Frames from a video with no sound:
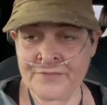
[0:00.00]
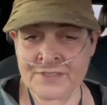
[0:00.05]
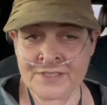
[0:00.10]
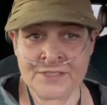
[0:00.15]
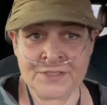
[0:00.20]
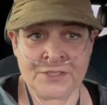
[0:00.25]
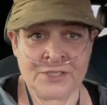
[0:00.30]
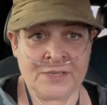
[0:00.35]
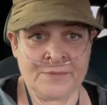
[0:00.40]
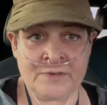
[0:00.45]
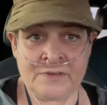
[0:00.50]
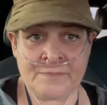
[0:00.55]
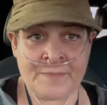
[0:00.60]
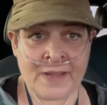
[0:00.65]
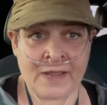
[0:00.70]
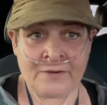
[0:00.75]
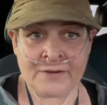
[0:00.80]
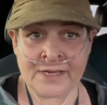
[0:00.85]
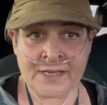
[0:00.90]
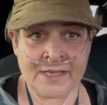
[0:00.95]
sense of humour
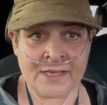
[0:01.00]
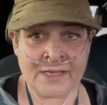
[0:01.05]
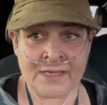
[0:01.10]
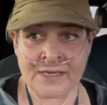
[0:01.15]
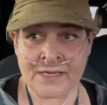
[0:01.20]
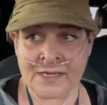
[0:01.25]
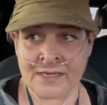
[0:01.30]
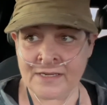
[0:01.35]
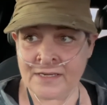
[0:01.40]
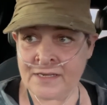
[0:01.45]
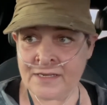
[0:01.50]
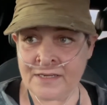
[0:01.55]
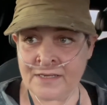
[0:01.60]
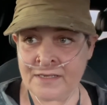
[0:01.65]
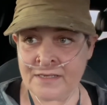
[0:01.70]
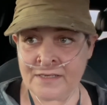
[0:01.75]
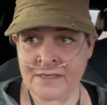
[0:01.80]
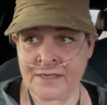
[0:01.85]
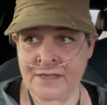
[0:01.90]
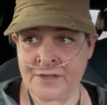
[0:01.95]
about it, and,
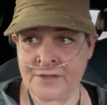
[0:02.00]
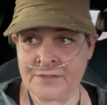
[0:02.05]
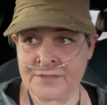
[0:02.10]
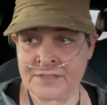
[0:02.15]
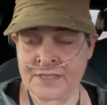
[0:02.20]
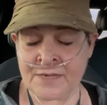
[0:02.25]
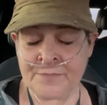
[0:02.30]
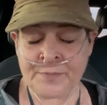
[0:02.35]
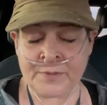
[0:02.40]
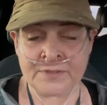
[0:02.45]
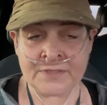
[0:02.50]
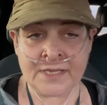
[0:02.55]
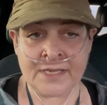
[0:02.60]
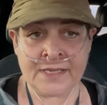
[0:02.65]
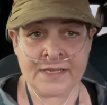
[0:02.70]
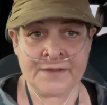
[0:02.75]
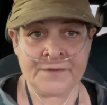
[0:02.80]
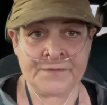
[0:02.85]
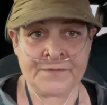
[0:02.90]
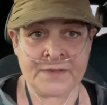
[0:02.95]
you know, stay
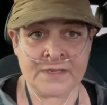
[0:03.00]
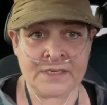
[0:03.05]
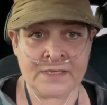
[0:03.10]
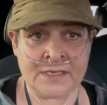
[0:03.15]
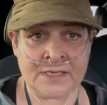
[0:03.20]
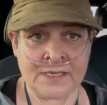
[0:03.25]
positive, and